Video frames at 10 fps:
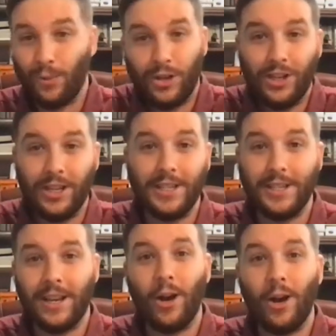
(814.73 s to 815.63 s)
which is
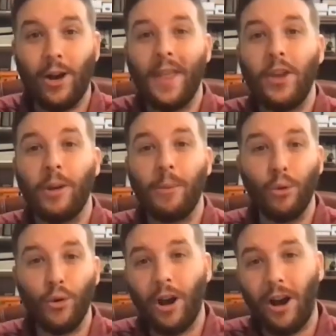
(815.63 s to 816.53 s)
a way that you can
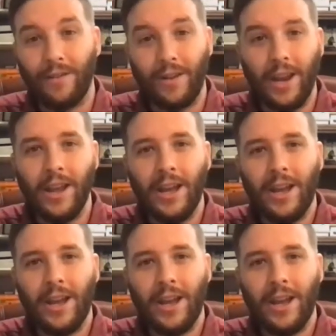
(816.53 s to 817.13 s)
brew coffee